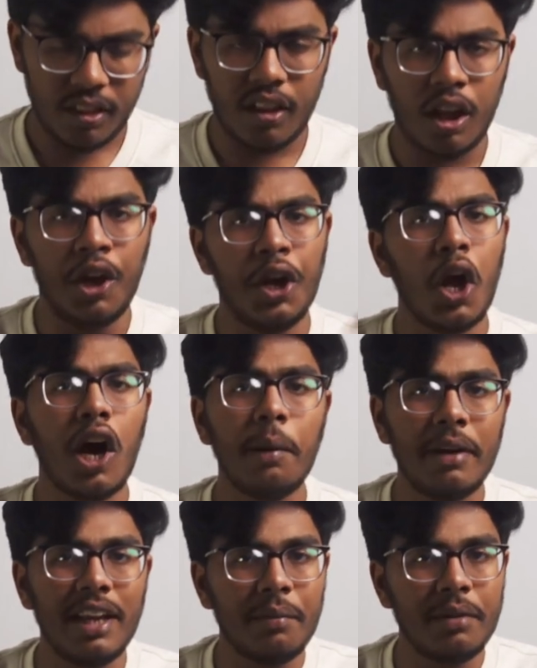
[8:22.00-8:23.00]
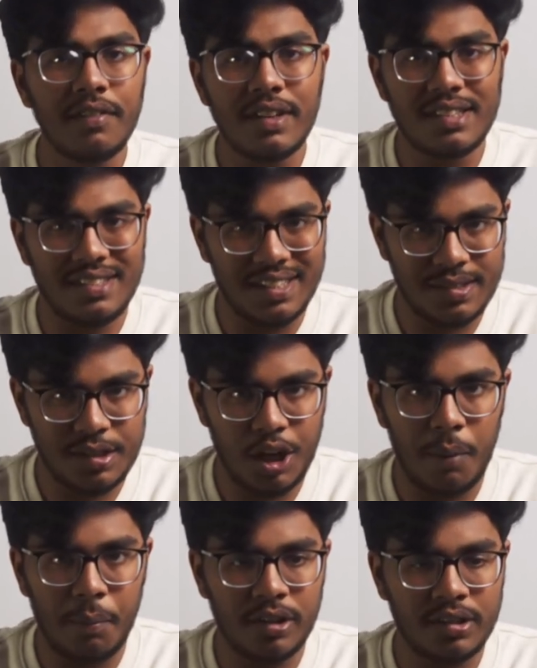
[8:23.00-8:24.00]
Non-preemptive is just the
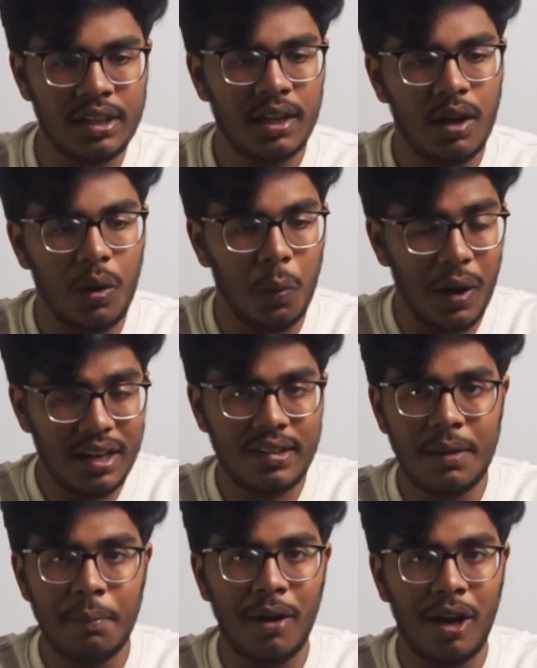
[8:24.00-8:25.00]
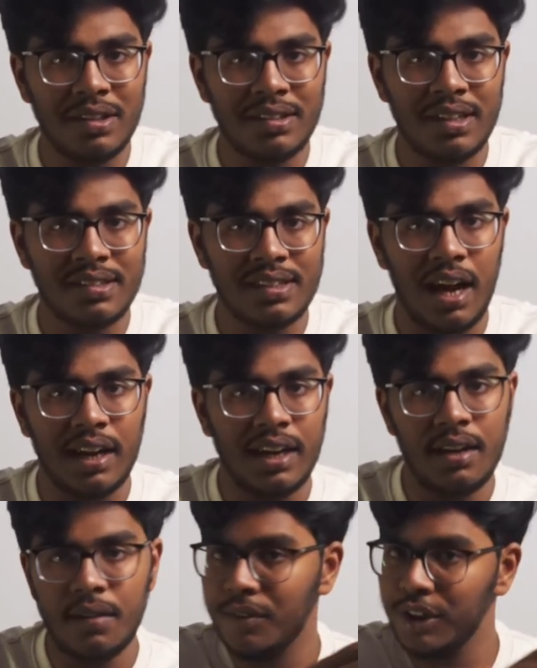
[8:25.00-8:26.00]
opposite. Once the process has
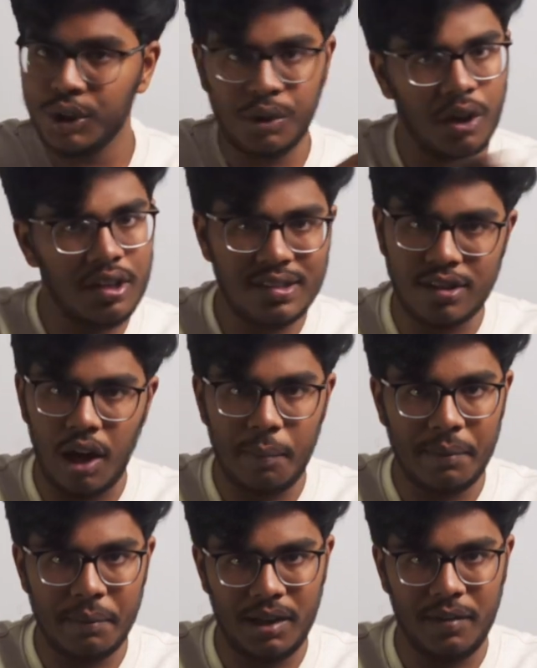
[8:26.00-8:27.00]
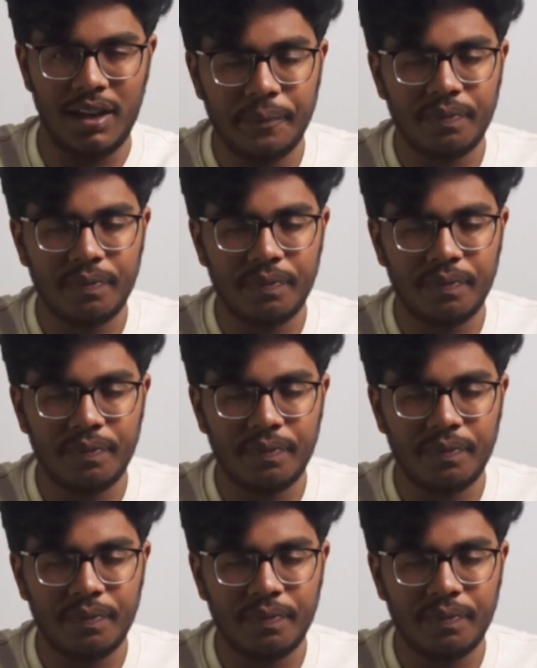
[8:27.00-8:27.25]
started, we should not stop in between.